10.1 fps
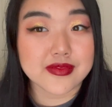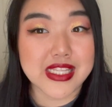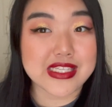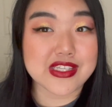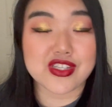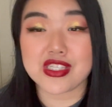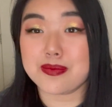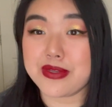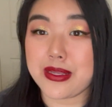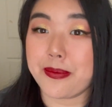This is just
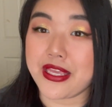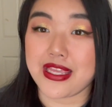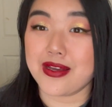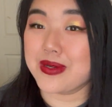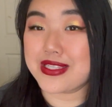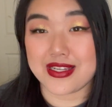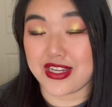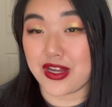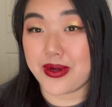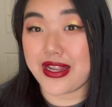me picking what's gonna
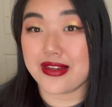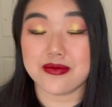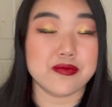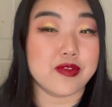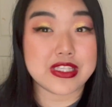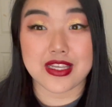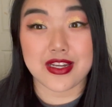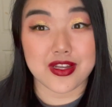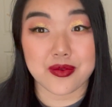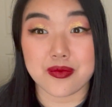go next, what's
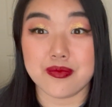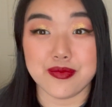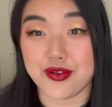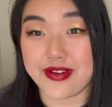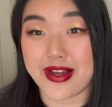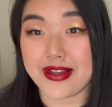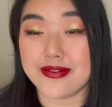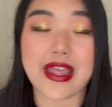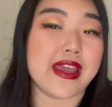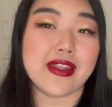gonna move on,
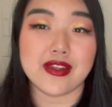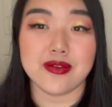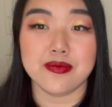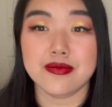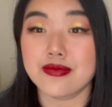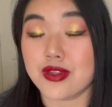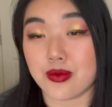and the